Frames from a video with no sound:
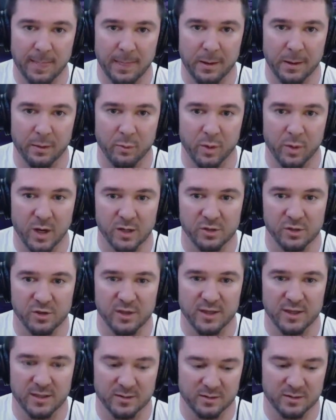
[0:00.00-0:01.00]
watch
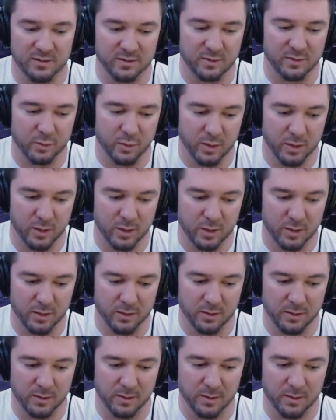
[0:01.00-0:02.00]
this or,
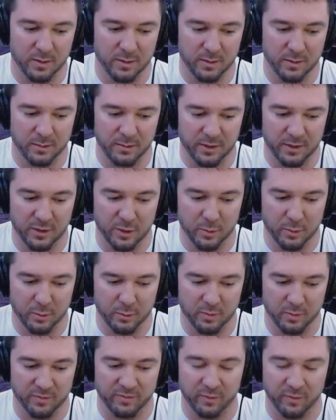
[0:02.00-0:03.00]

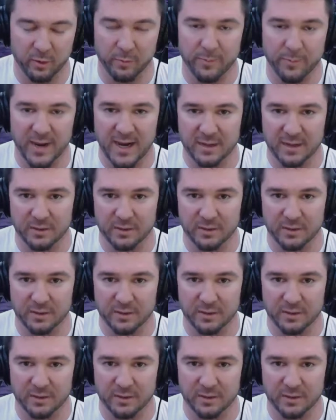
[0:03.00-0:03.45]
refer back